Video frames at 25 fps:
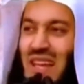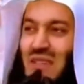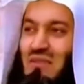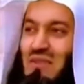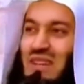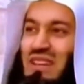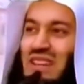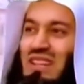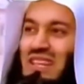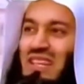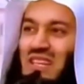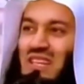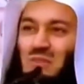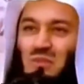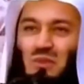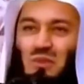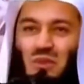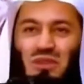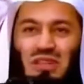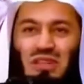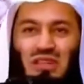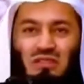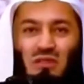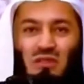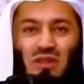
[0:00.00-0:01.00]
everything is
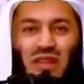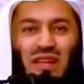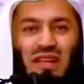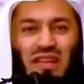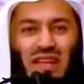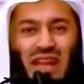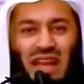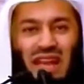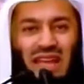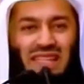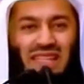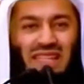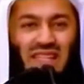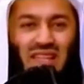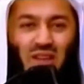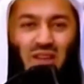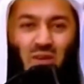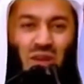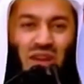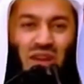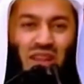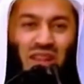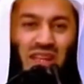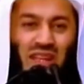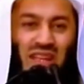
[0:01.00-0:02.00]
beautiful and nice and the
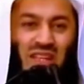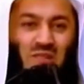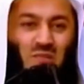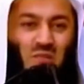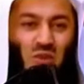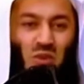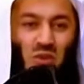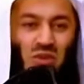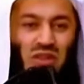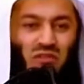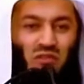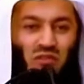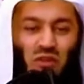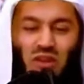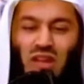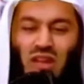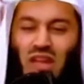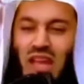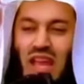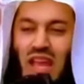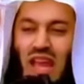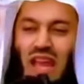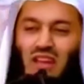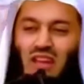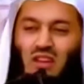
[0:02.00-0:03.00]
weather is beautiful
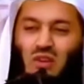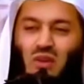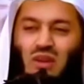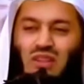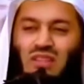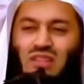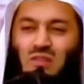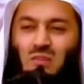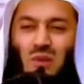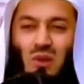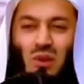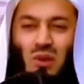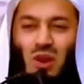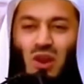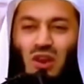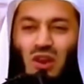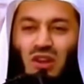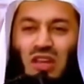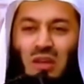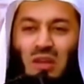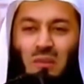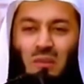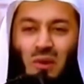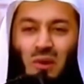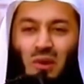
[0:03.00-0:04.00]
and you are just
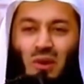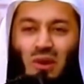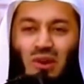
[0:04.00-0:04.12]
prolonging,